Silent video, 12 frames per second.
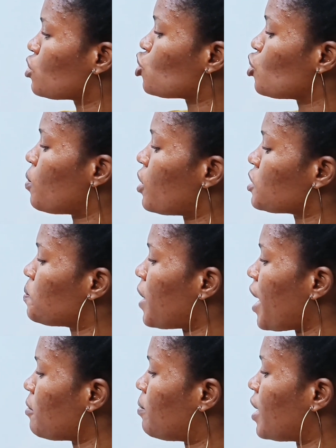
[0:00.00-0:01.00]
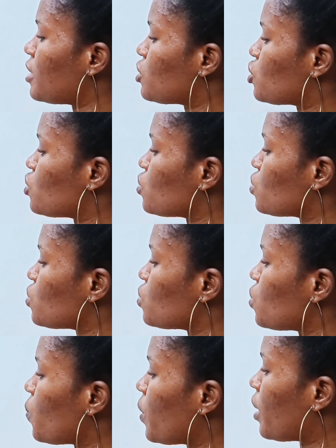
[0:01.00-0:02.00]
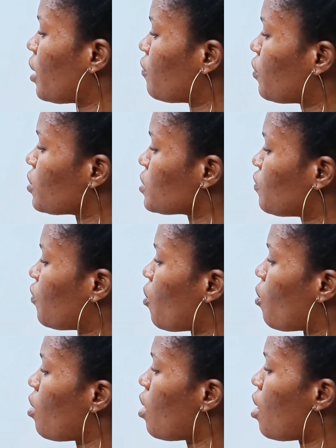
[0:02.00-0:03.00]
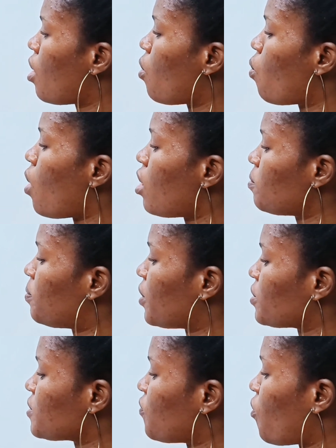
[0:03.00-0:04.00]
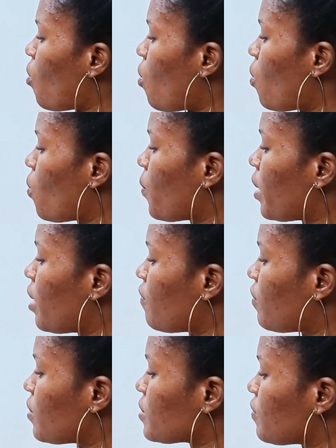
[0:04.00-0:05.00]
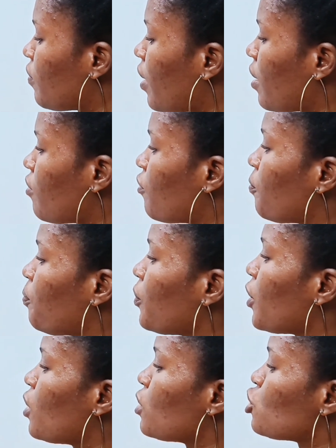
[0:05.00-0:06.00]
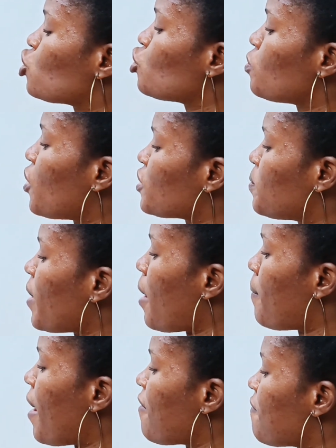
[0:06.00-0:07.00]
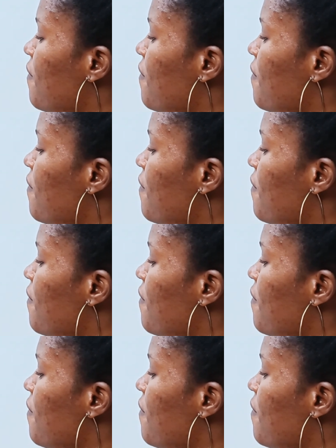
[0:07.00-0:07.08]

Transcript: 2 multiplied by 2 will give us 4. 1 plus 4 will give us 5. 2 multiplied by